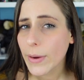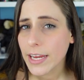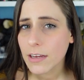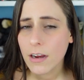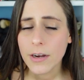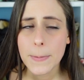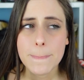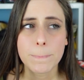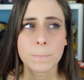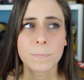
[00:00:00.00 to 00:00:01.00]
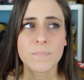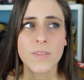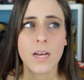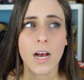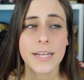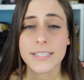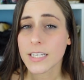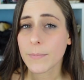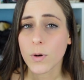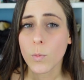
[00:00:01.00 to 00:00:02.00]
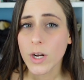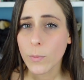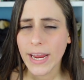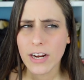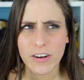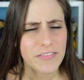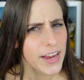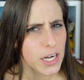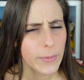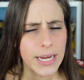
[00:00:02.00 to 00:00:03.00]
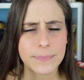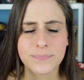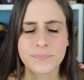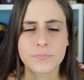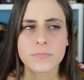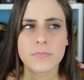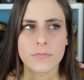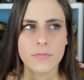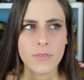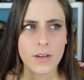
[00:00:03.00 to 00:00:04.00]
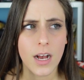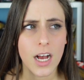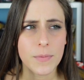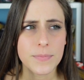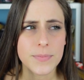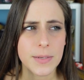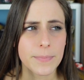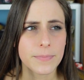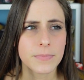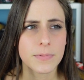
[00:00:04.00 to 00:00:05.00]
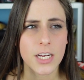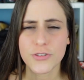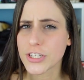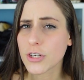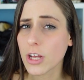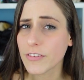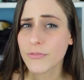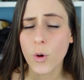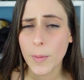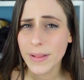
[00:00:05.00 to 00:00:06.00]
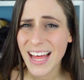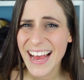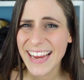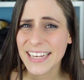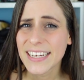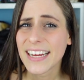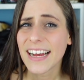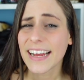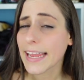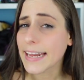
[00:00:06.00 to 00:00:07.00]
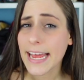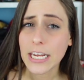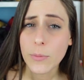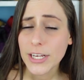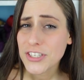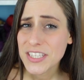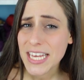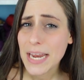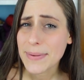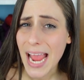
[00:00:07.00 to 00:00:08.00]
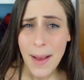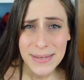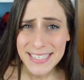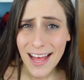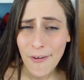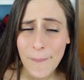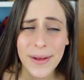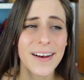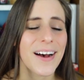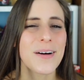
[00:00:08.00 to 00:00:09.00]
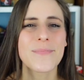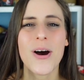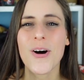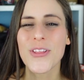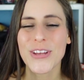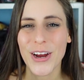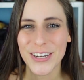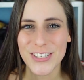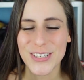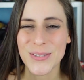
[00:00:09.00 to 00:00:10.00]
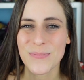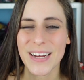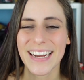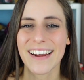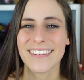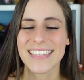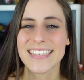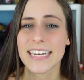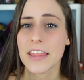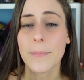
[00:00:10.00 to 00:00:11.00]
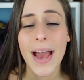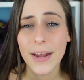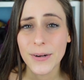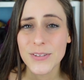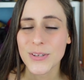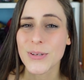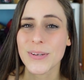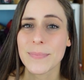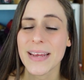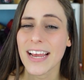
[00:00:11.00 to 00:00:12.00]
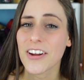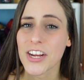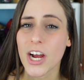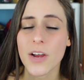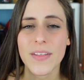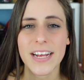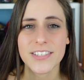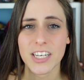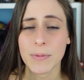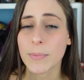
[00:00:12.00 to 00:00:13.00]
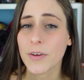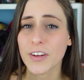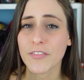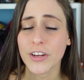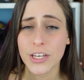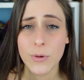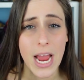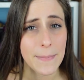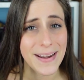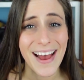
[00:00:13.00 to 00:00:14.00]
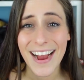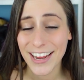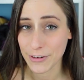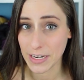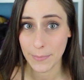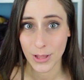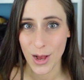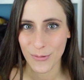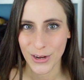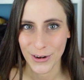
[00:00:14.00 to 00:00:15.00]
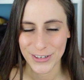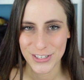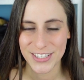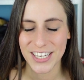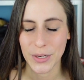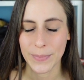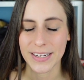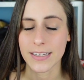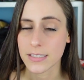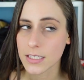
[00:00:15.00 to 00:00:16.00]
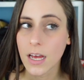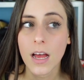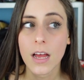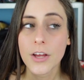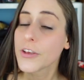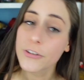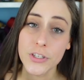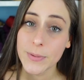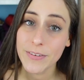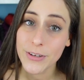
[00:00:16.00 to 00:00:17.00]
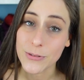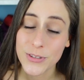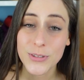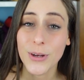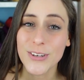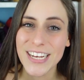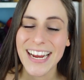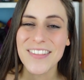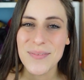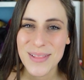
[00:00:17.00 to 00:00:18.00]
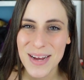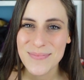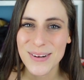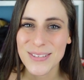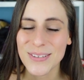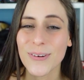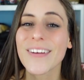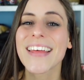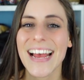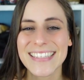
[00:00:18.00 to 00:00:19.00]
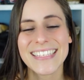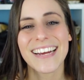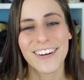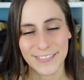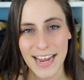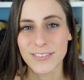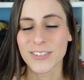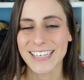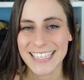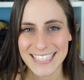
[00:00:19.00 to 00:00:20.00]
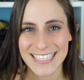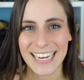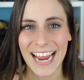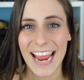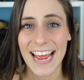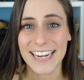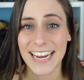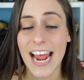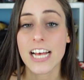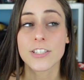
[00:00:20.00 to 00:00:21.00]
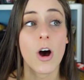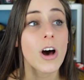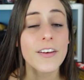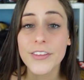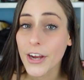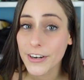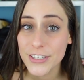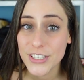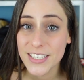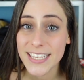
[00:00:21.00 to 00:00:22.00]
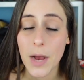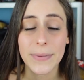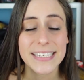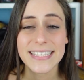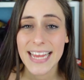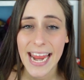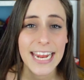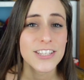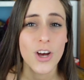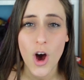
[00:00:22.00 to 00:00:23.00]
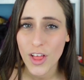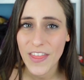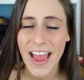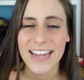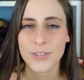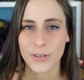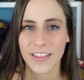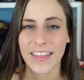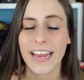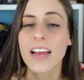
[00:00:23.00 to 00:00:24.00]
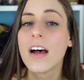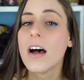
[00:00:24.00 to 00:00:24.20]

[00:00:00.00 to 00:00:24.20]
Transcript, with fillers: weight yarn. Uh, it's a number one weight or a fine weight. Um, some countries call it four ply. Again, any questions, I'd be happy to help. Um, but all the yardages and whatnot are listed in the pattern, so you can pick out a yarn that is going to be perfect for you. I'm not going to ramble off yardages here because you'll just be confused. So go check out the blog post or the Etsy or Ravelry listing and it has all of the yardages, how many skeins, all of that sort of thing